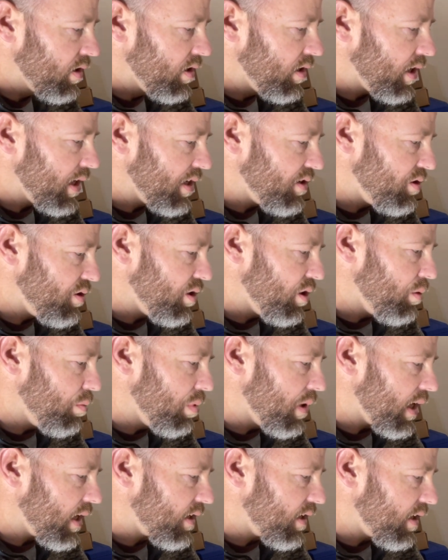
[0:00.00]
as you know,
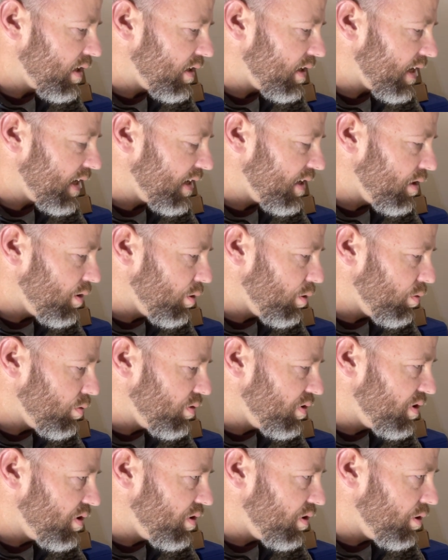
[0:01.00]
blocking
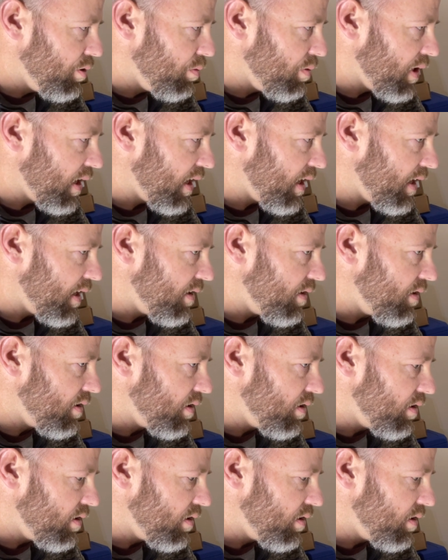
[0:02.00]
diodes do not